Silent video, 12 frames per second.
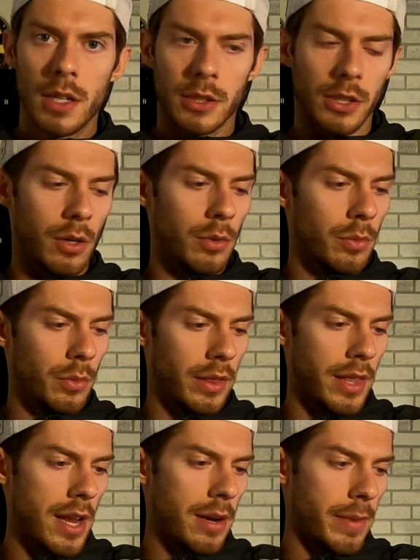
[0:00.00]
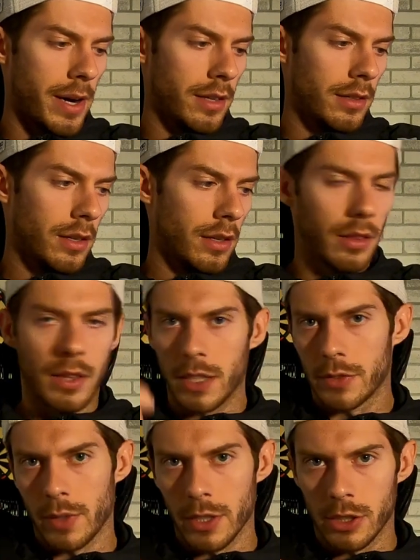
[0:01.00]
So with that in mind,
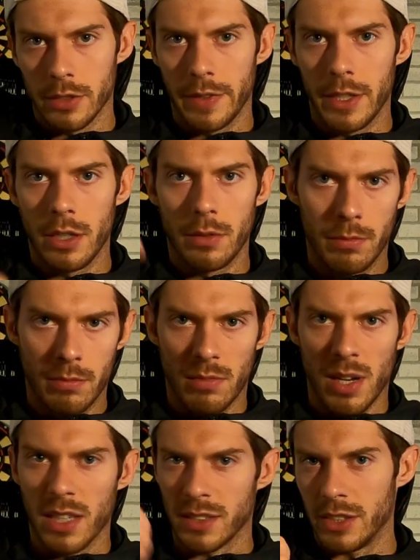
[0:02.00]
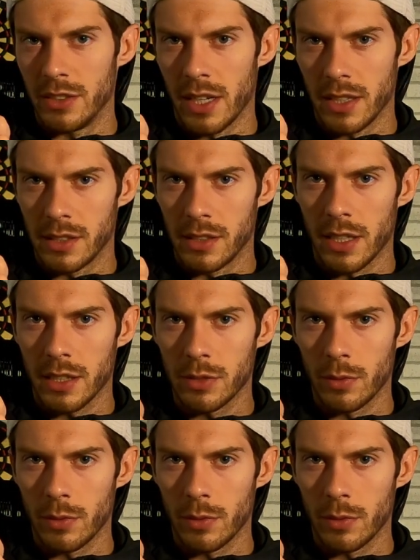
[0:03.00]
thanks for watching the video. I'll see you guys in the next